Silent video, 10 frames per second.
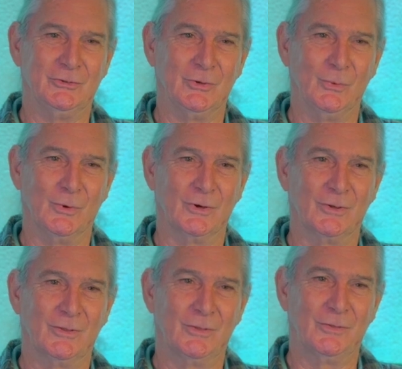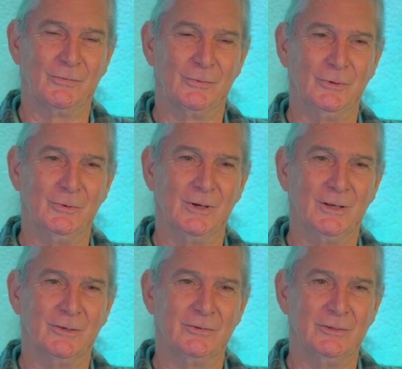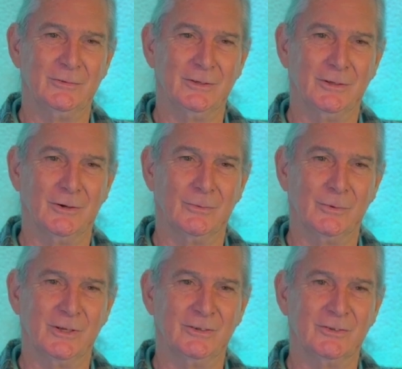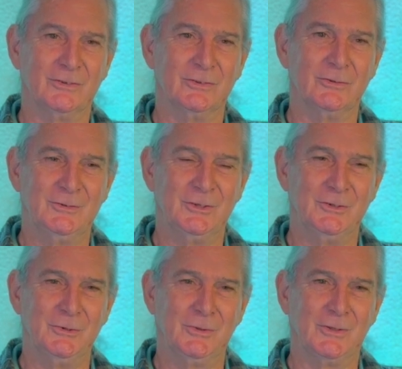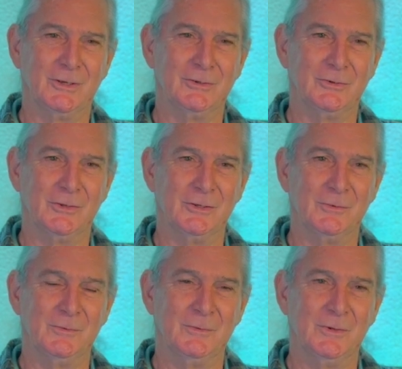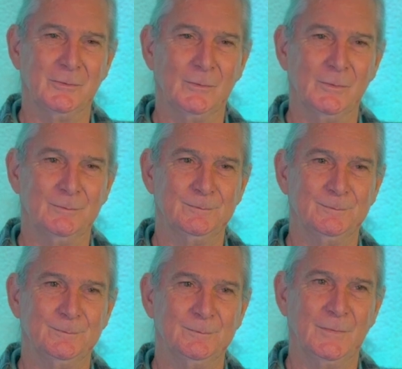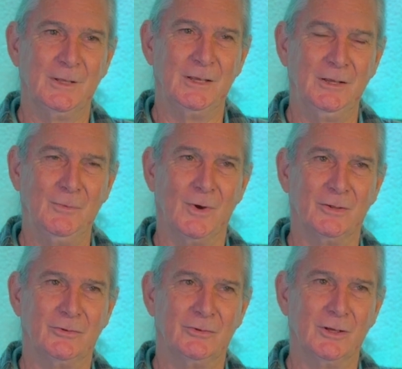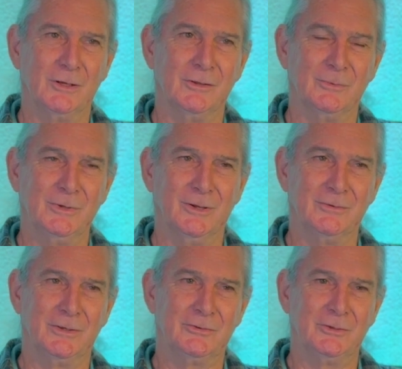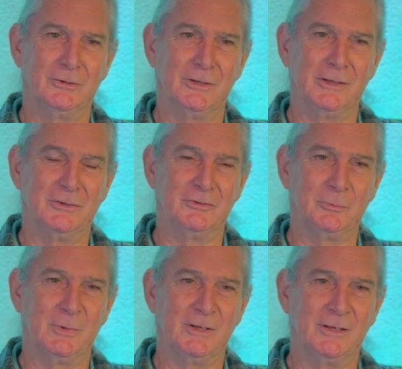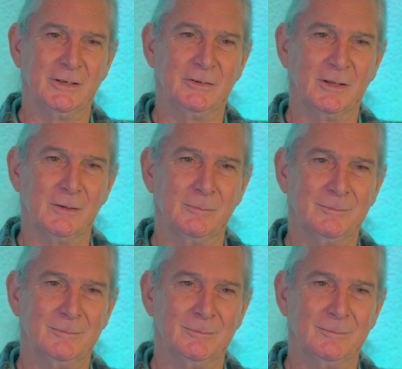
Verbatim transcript: to work through us, even in our weaknesses, to do things that, that He wants done that we don't necessarily anticipate ahead of time.